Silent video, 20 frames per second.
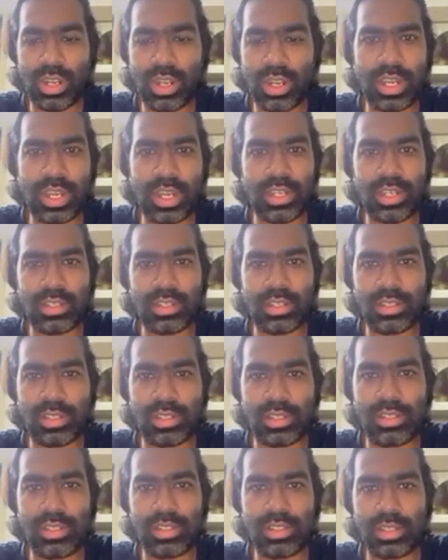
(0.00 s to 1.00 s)
right
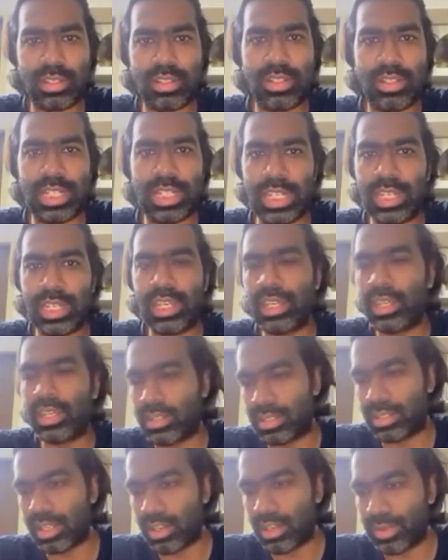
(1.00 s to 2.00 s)
answers, DK
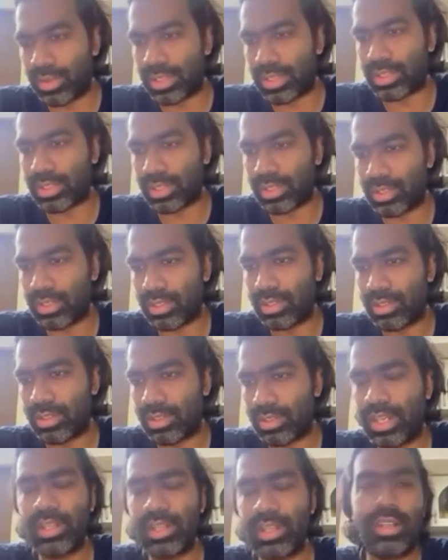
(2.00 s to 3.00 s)
and starvation,
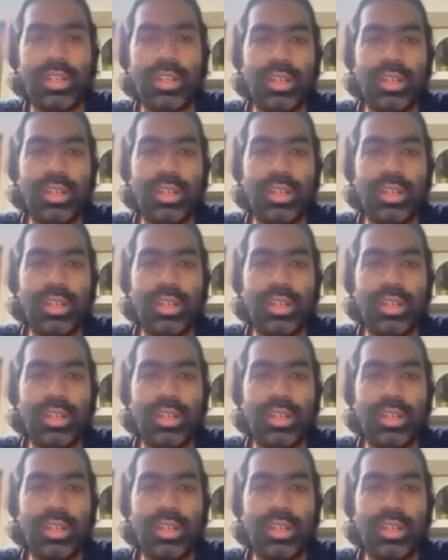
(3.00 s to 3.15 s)
right?